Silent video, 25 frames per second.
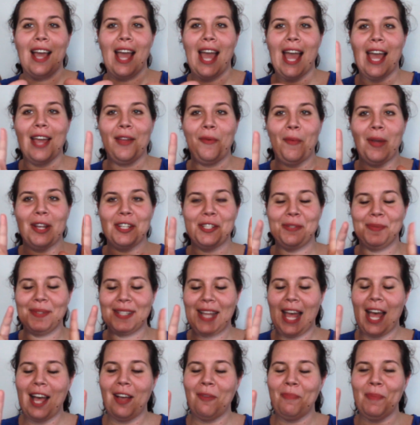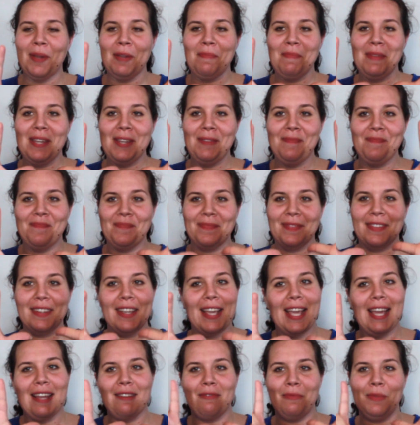and where she was helping me,
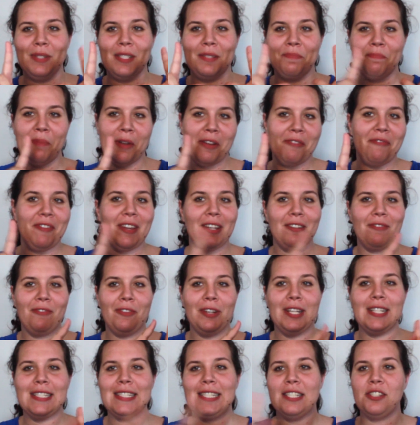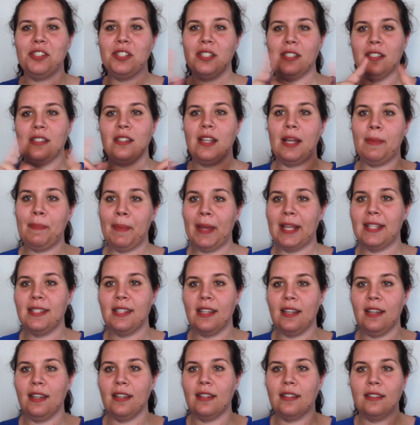it was perfect 40 stitches, a
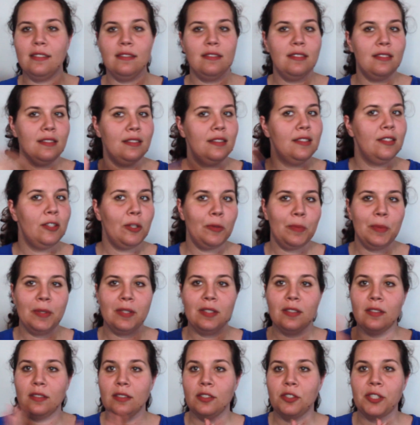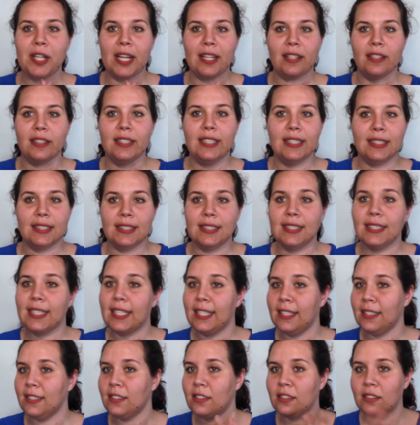basic, normal, straight knit
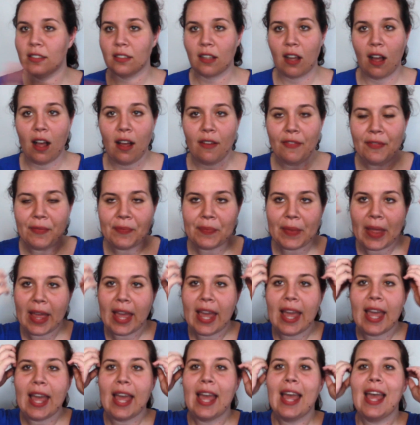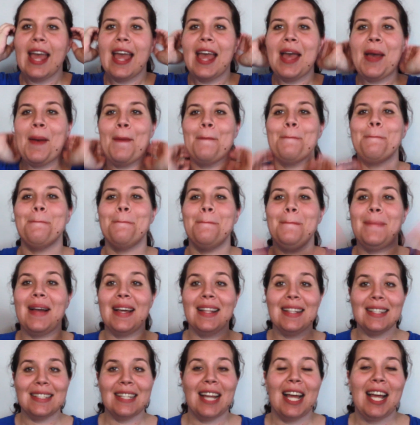scarf.
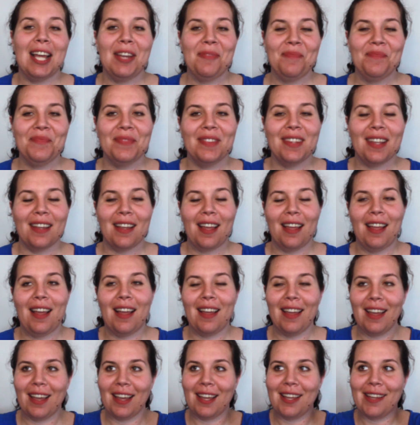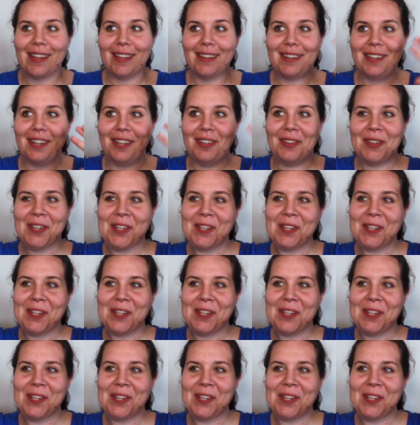By the time I had